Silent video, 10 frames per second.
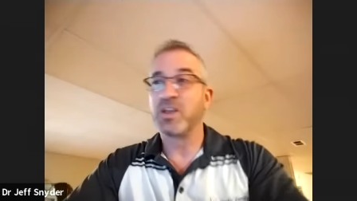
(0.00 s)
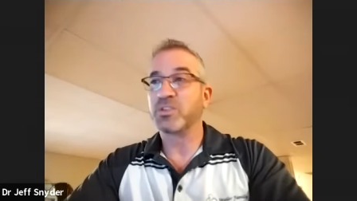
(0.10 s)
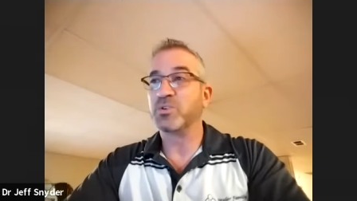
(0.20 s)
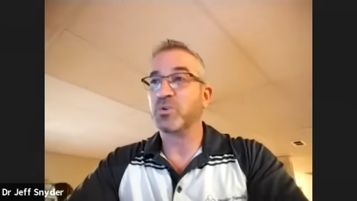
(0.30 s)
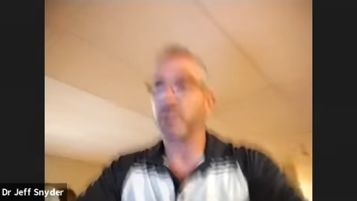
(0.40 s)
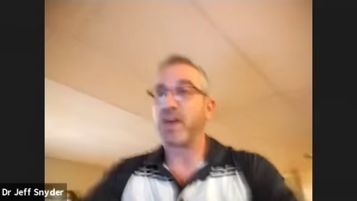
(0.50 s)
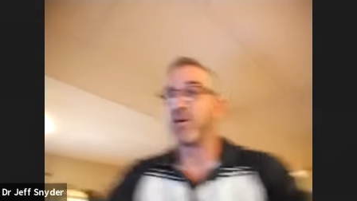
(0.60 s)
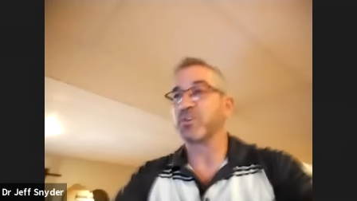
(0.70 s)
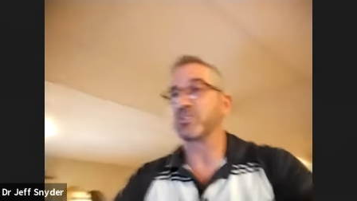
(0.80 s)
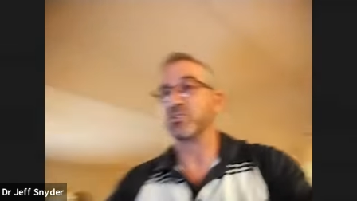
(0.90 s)
to
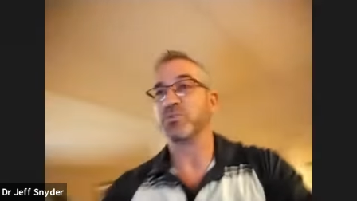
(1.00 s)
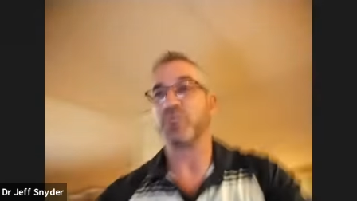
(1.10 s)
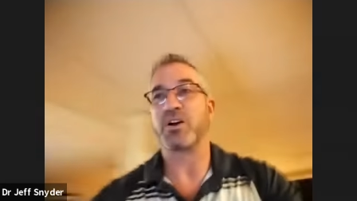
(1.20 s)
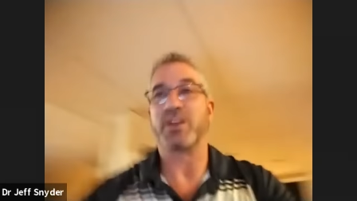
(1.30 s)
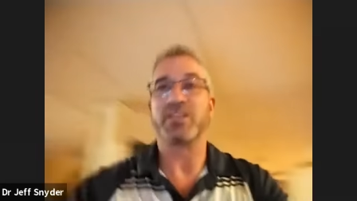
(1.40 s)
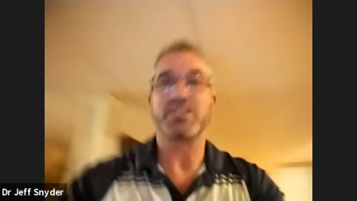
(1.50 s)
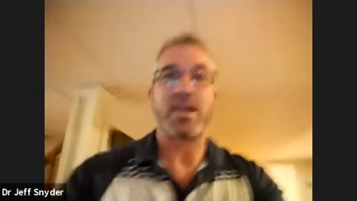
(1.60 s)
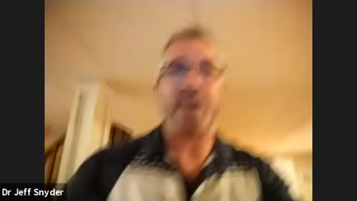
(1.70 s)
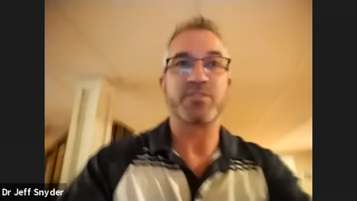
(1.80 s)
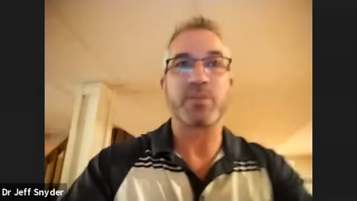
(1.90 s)
allow us to uh, at least
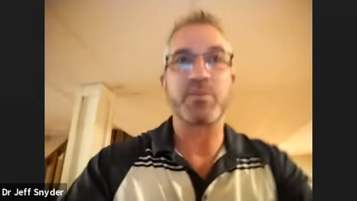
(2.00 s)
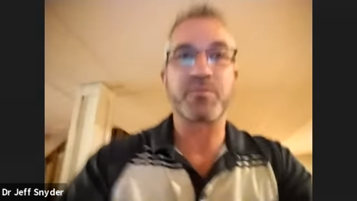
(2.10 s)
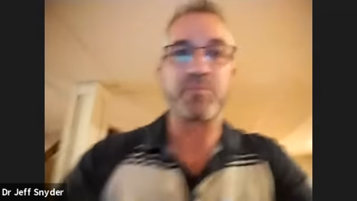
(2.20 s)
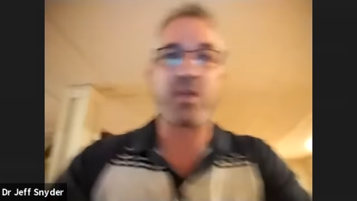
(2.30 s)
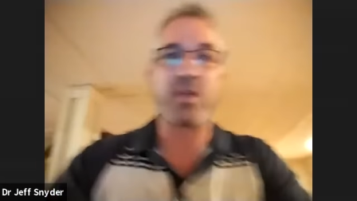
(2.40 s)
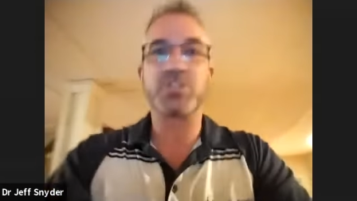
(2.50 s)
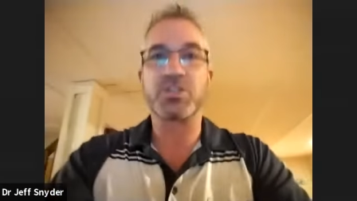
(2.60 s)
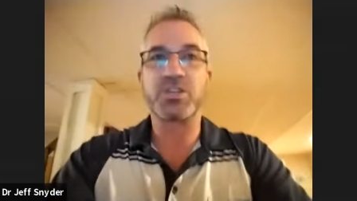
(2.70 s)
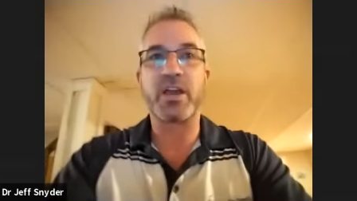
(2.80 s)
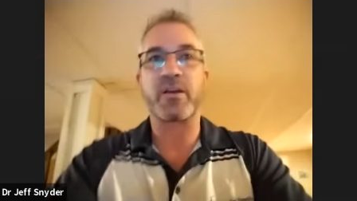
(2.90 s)
have some information to
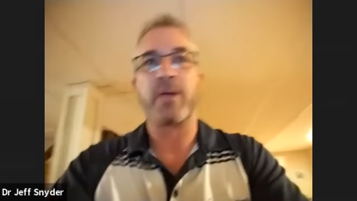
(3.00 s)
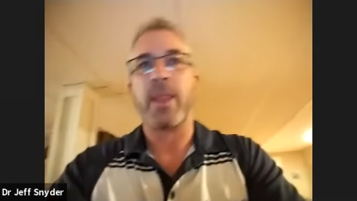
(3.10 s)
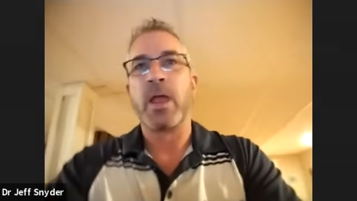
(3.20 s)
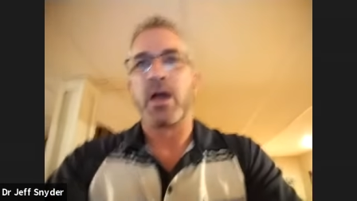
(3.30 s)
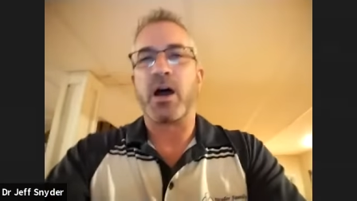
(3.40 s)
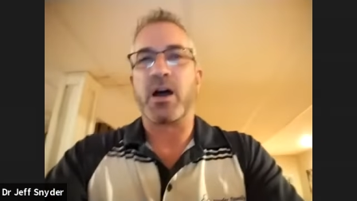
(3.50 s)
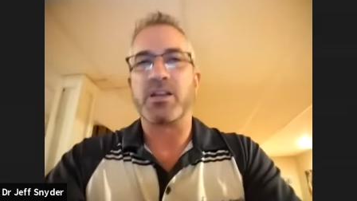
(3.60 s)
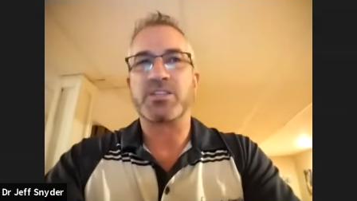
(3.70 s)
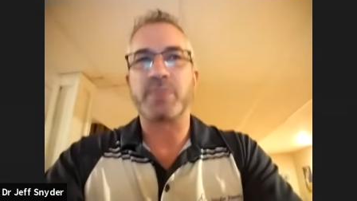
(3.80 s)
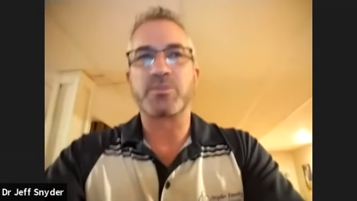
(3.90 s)
share. Uh,
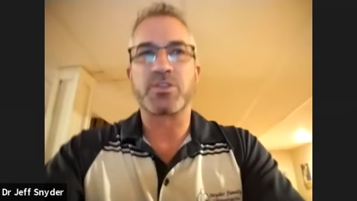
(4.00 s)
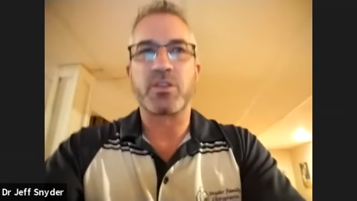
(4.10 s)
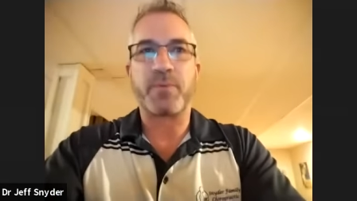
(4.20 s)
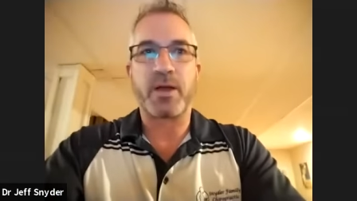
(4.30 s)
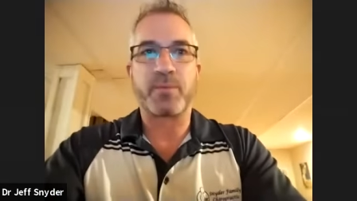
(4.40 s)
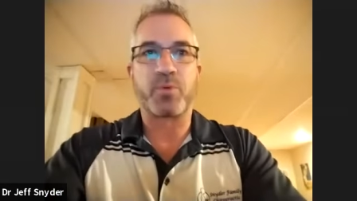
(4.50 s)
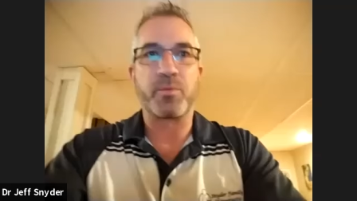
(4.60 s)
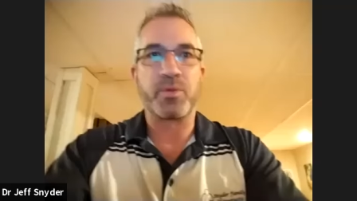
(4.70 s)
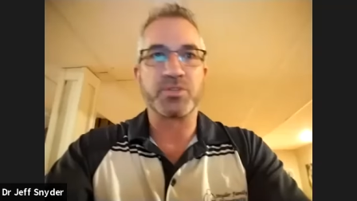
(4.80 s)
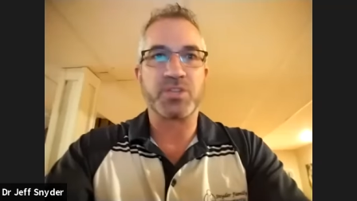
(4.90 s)
it seems as though the
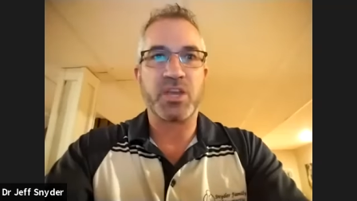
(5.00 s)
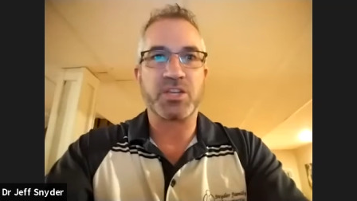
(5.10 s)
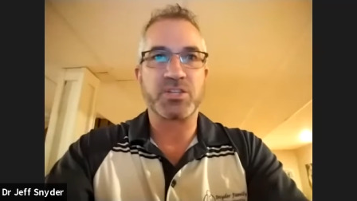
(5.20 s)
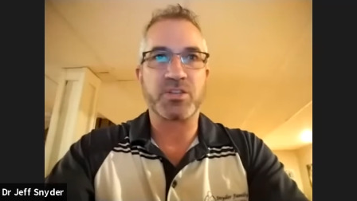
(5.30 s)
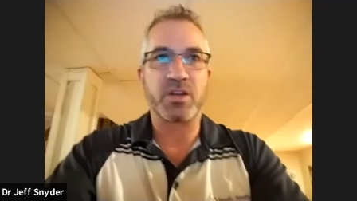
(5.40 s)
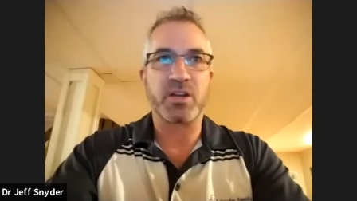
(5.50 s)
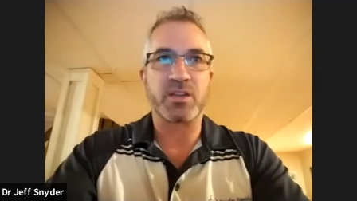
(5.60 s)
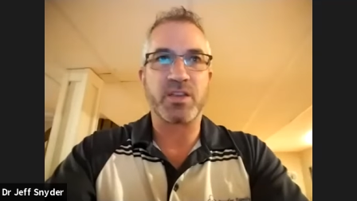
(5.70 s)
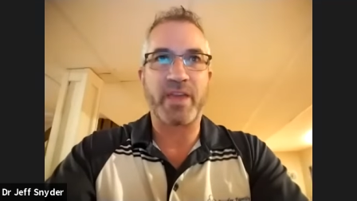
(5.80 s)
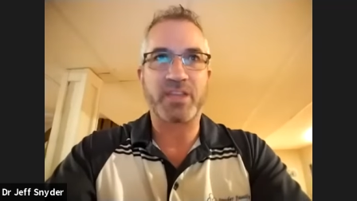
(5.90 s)
PowerPoint presentation uh,
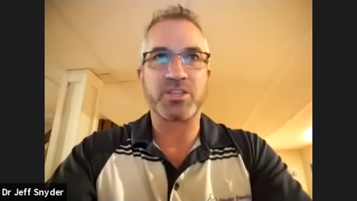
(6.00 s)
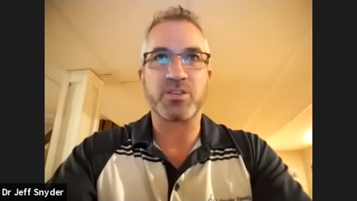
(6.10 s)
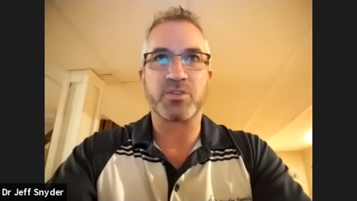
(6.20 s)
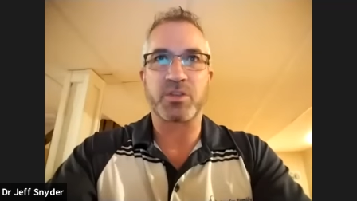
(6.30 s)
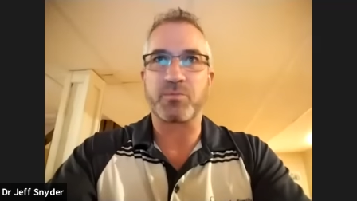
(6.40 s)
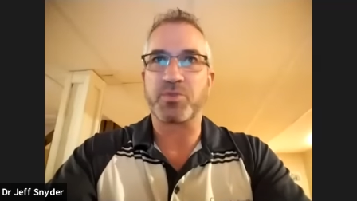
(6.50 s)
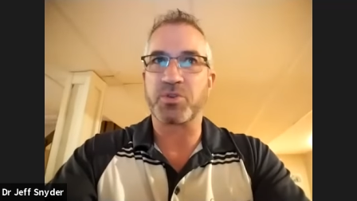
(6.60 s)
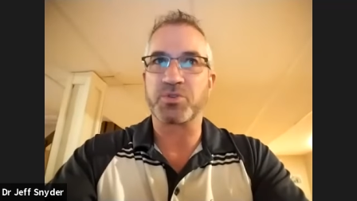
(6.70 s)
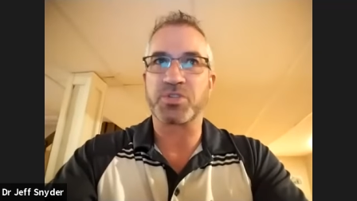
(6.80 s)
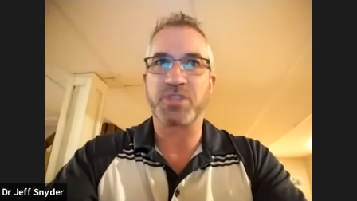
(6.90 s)
connection on the
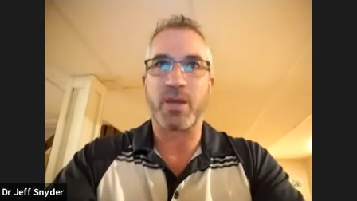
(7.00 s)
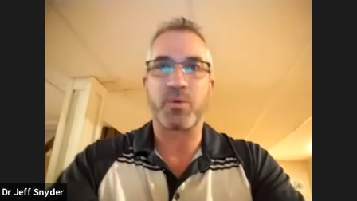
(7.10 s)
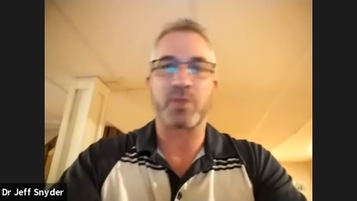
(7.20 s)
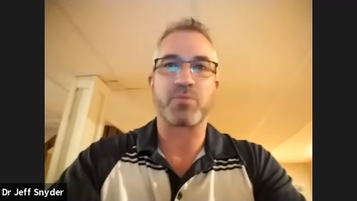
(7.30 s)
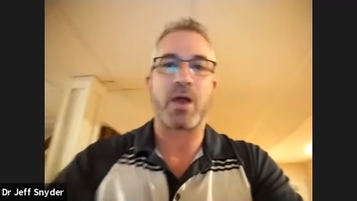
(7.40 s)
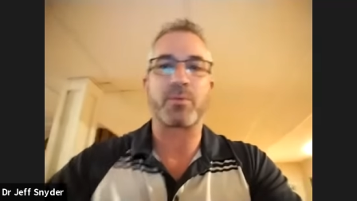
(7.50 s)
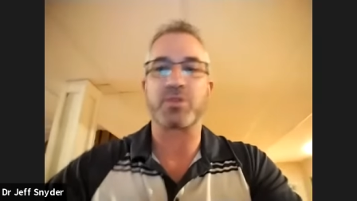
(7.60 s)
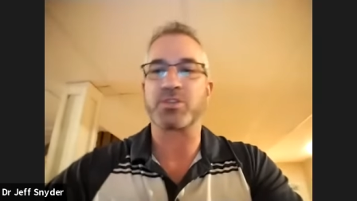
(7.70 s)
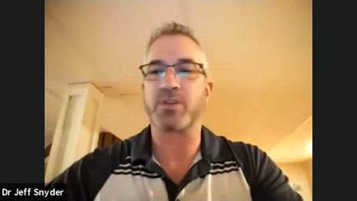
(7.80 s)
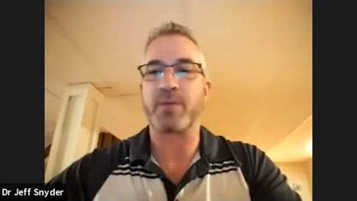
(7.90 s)
computer is just not working
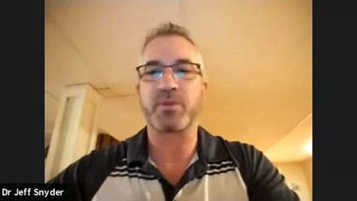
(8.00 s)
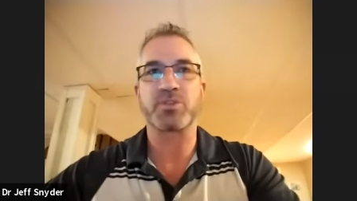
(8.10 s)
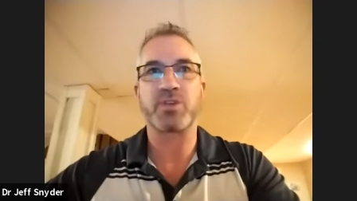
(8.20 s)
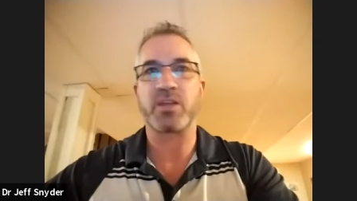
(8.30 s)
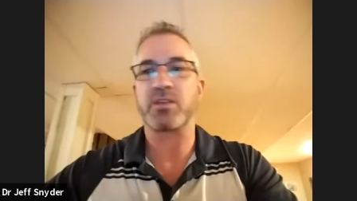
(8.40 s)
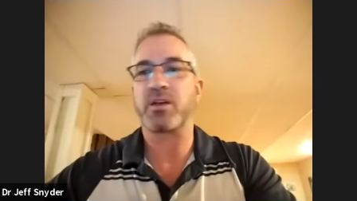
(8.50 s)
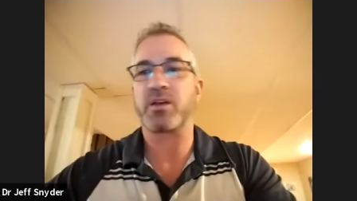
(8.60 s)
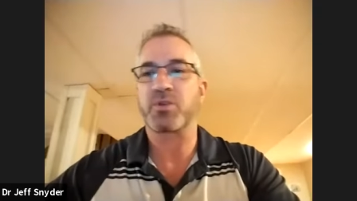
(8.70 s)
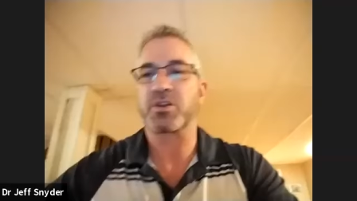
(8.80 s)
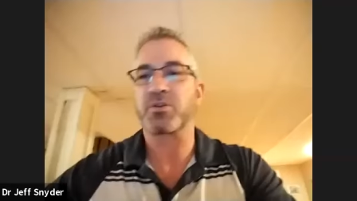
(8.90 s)
properly. So I'm going to try, uh,
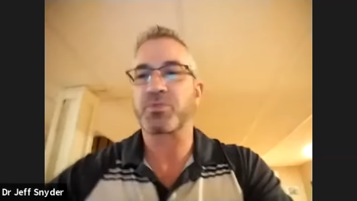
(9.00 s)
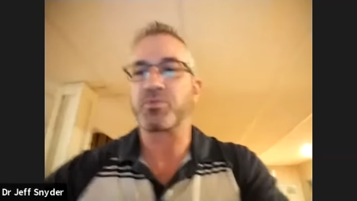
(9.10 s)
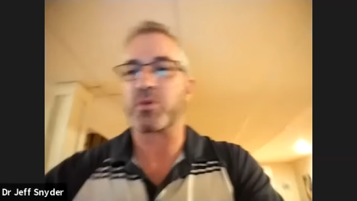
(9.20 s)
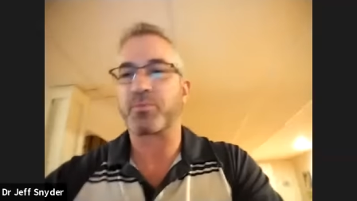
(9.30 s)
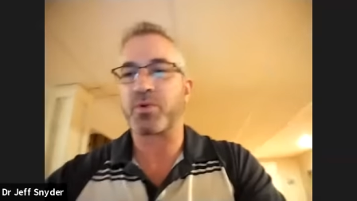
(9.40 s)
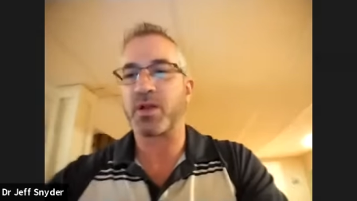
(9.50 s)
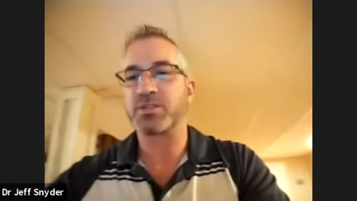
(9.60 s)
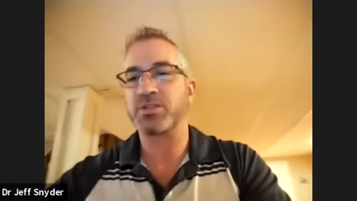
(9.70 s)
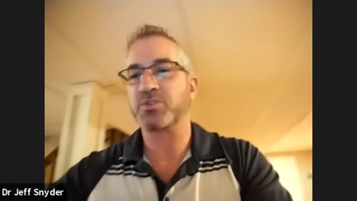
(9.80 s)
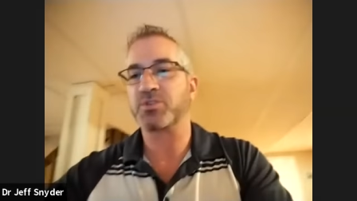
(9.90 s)
we're going to go through a
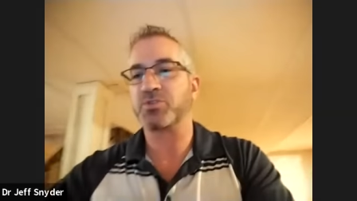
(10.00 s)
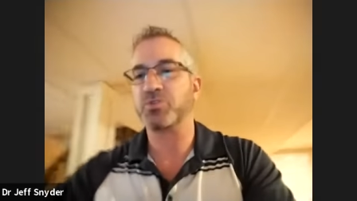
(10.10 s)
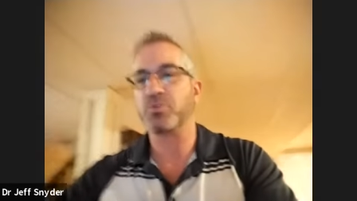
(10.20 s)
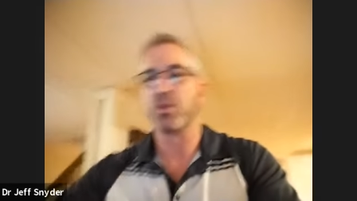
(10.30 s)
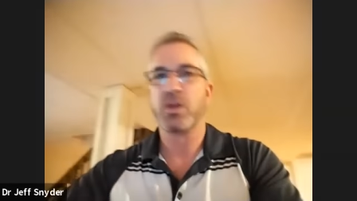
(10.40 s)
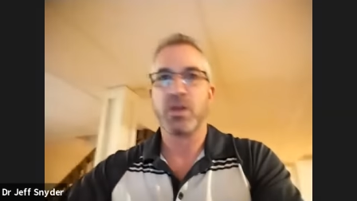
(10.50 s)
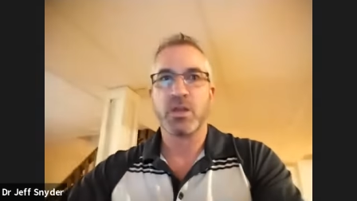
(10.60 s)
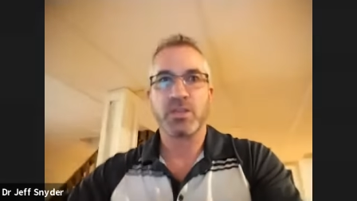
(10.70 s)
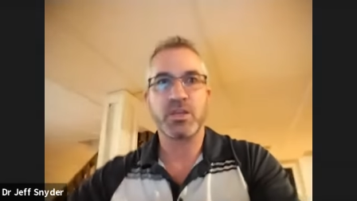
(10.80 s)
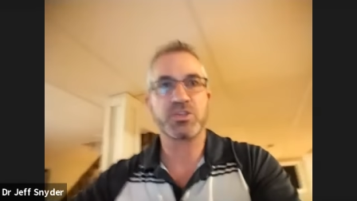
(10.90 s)
process here to
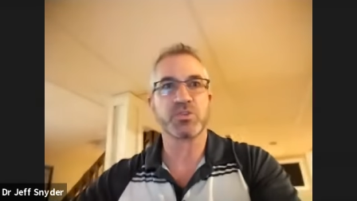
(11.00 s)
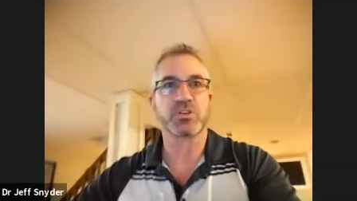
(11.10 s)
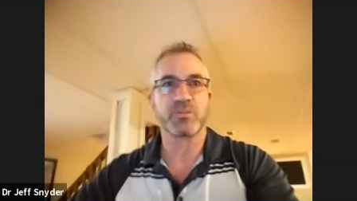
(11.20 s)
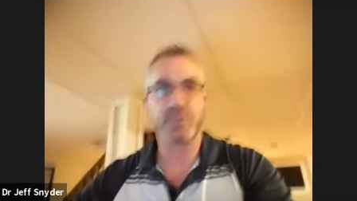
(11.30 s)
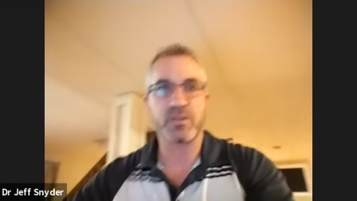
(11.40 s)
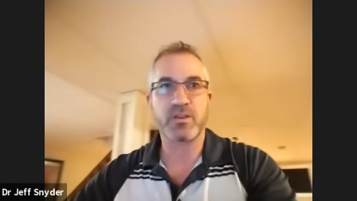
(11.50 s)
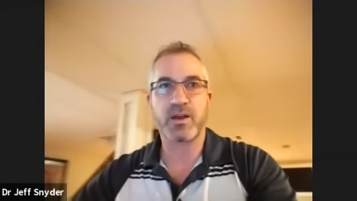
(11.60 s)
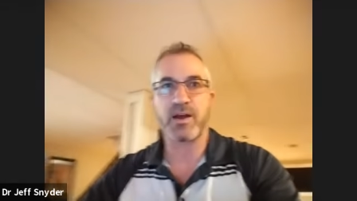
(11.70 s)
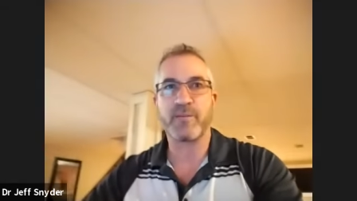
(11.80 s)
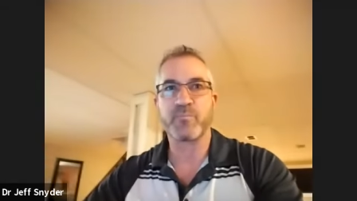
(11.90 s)
teach you a little bit.
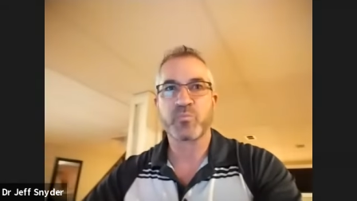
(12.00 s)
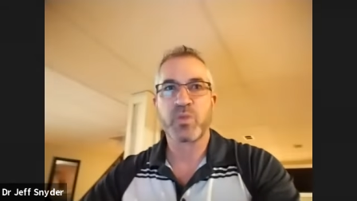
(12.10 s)
Um,